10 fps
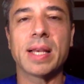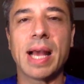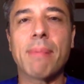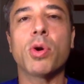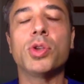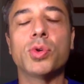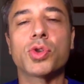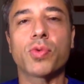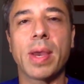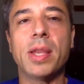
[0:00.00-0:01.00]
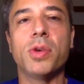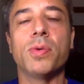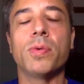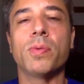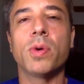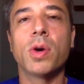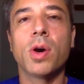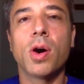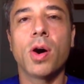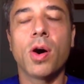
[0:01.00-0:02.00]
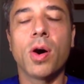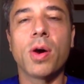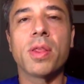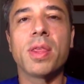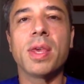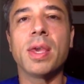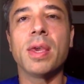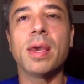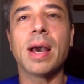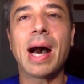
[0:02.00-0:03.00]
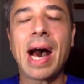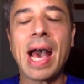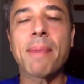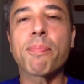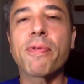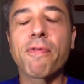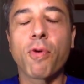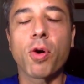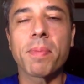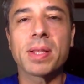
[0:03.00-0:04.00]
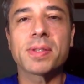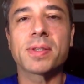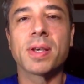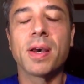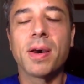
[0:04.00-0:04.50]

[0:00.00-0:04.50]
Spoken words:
that I'm going to train you on the high performance